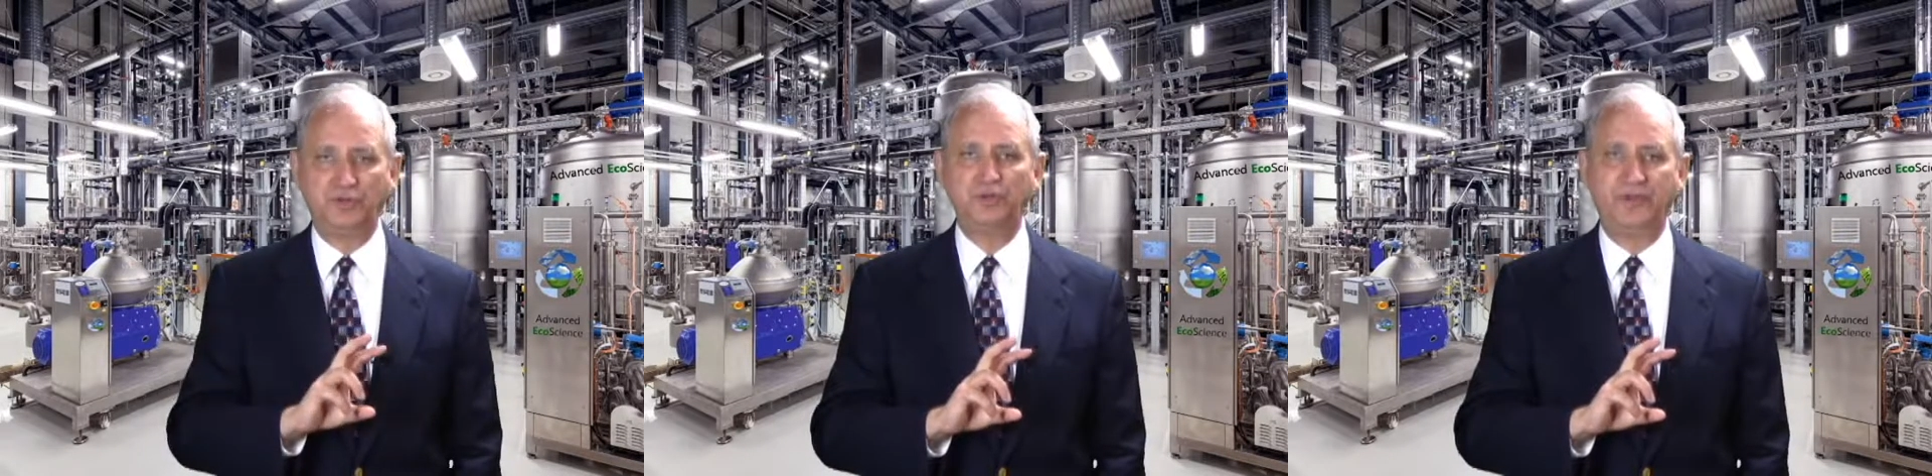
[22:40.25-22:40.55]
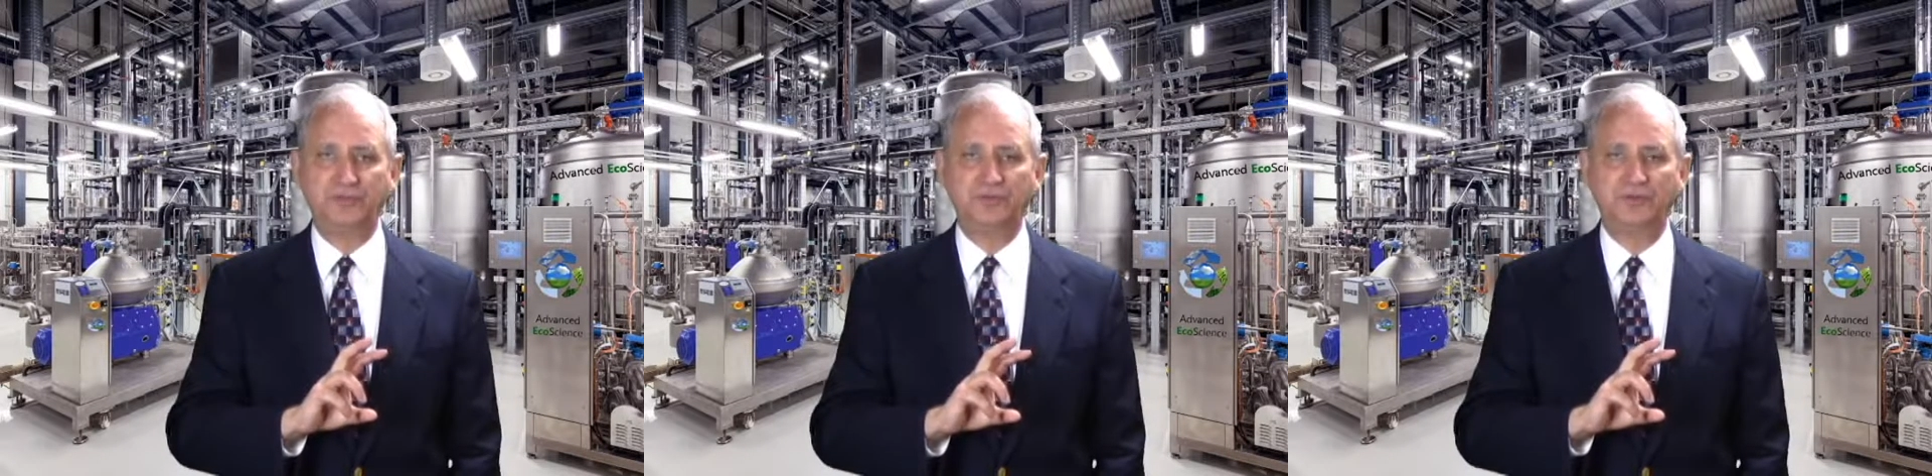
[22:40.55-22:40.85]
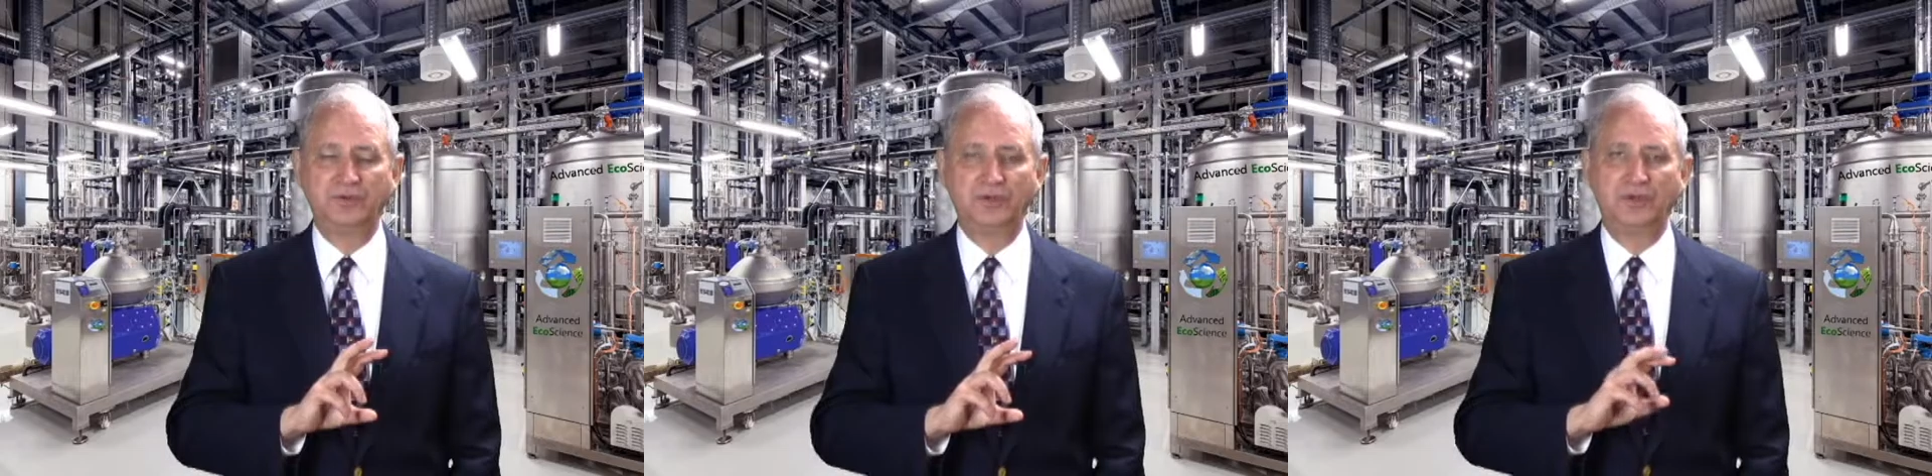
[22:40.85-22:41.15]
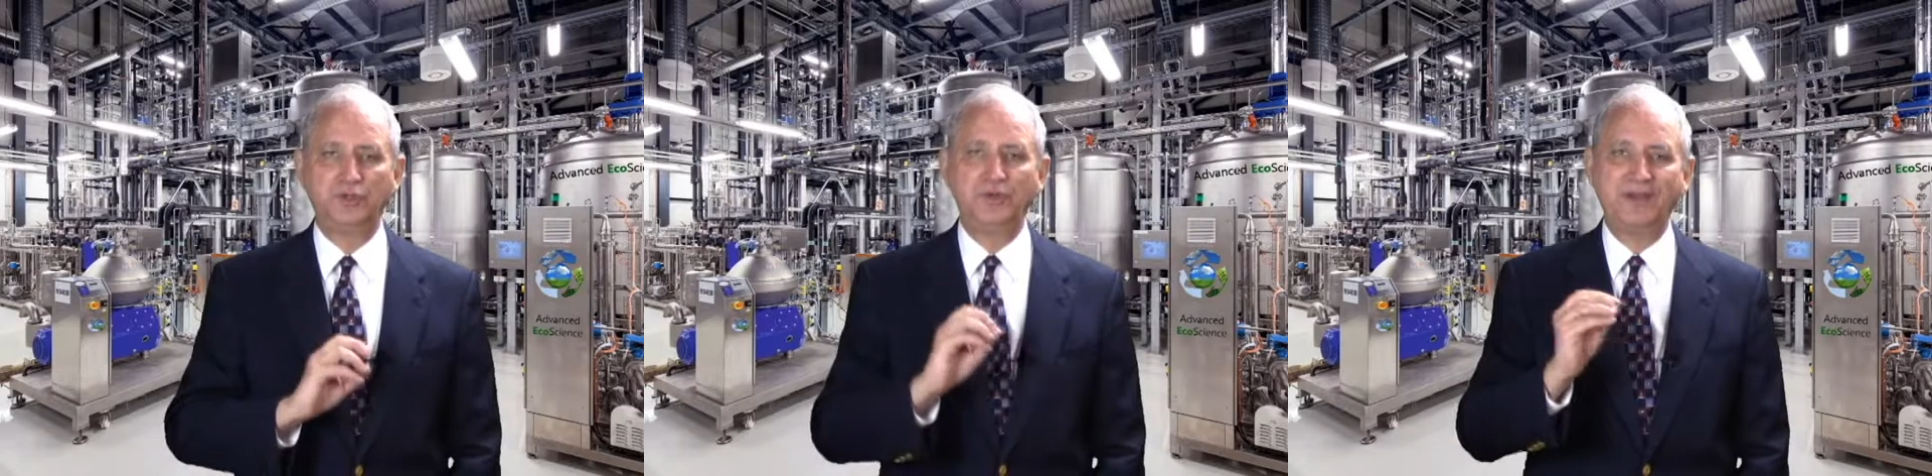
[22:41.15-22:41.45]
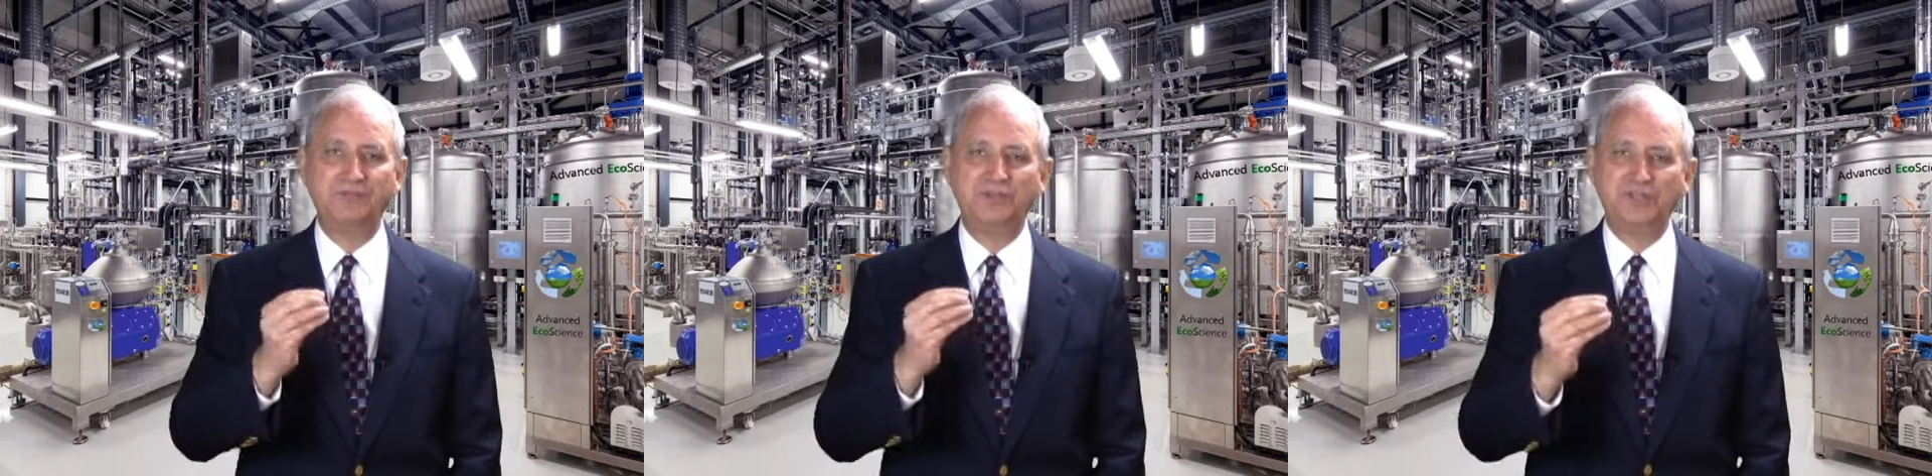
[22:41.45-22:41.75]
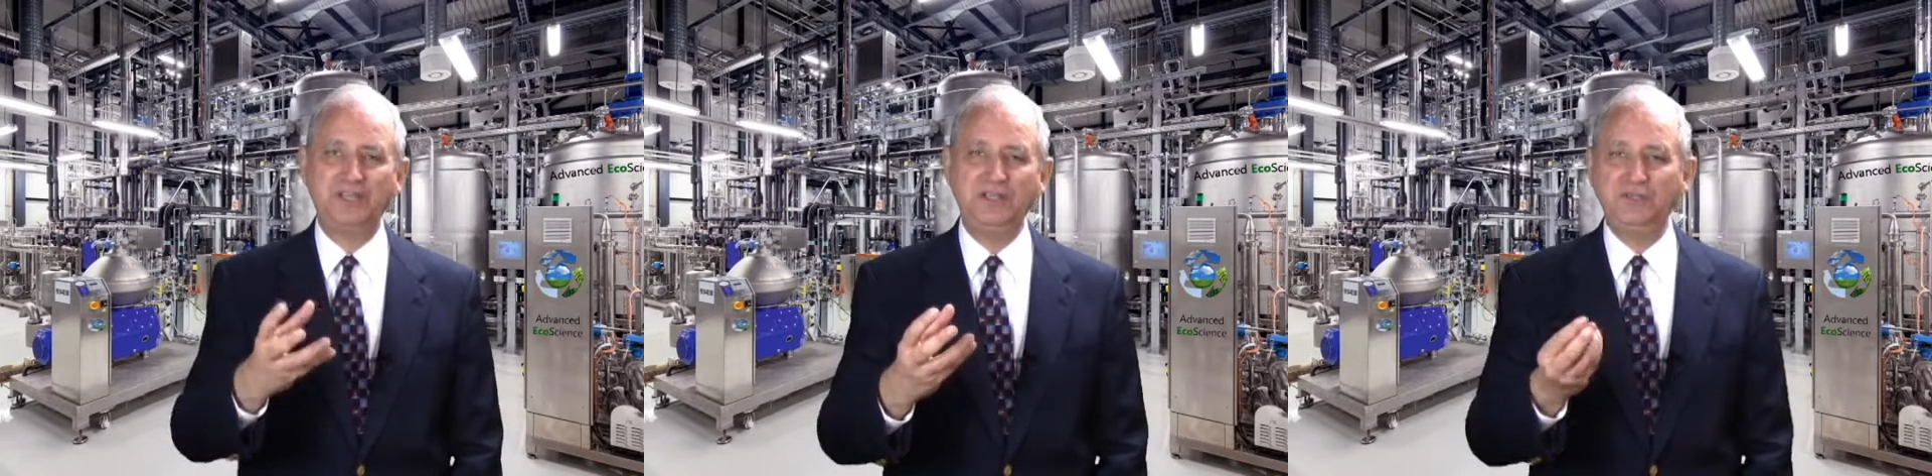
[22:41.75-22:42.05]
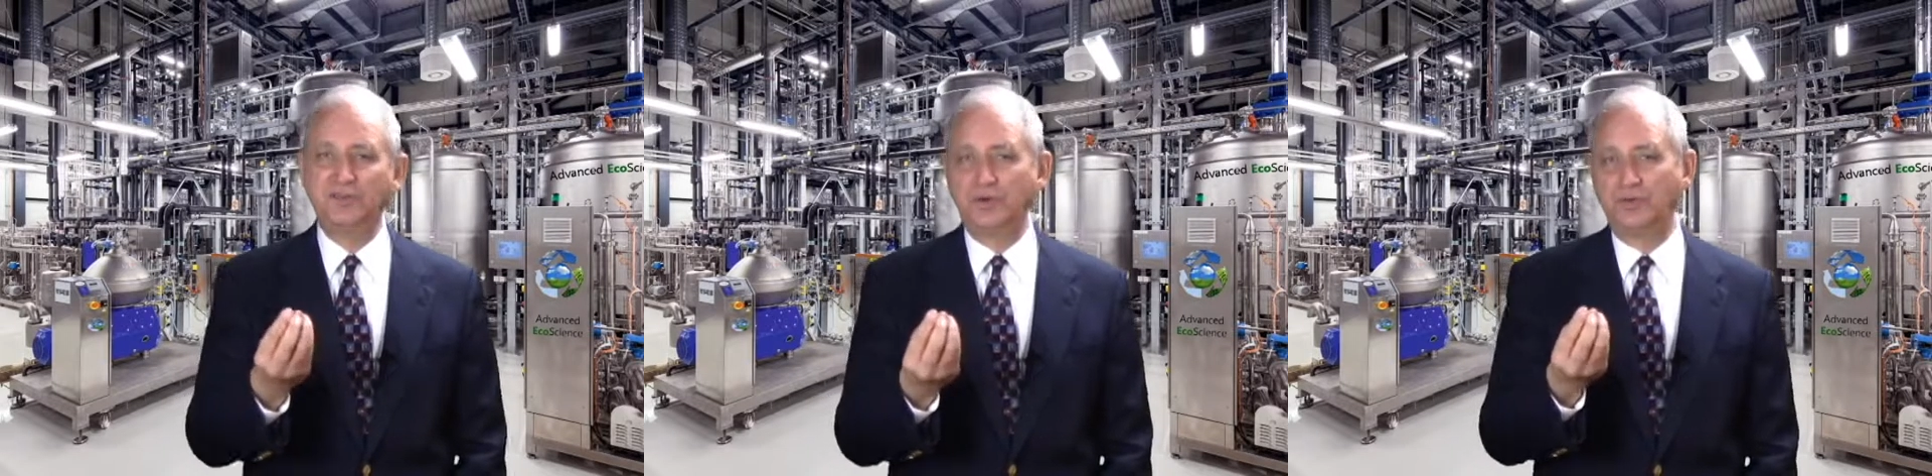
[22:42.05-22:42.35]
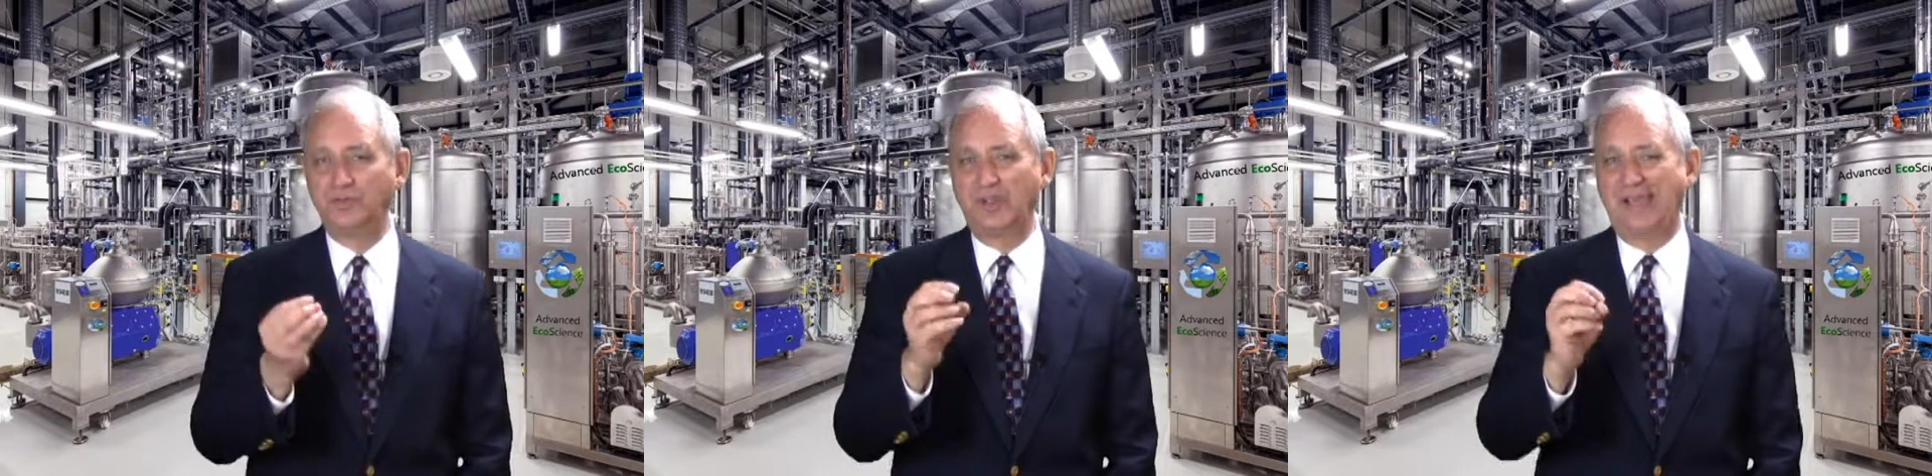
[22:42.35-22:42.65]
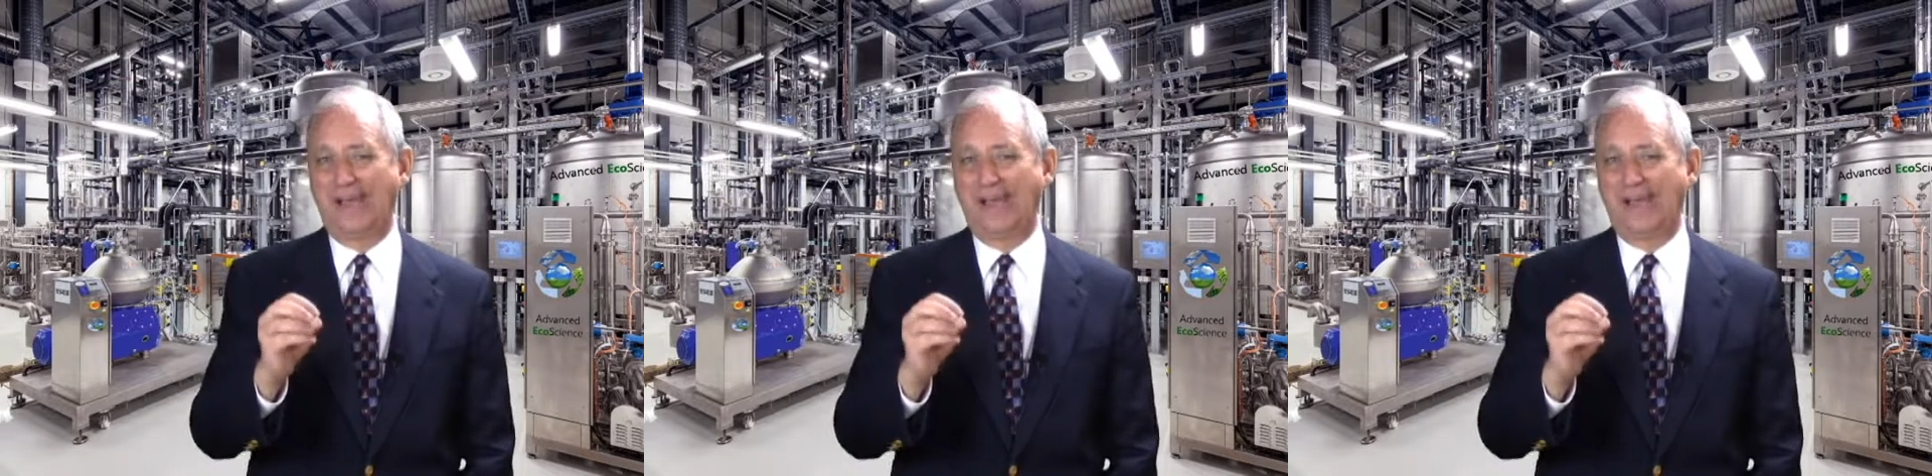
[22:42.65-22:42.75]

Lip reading: humates. You have to tease those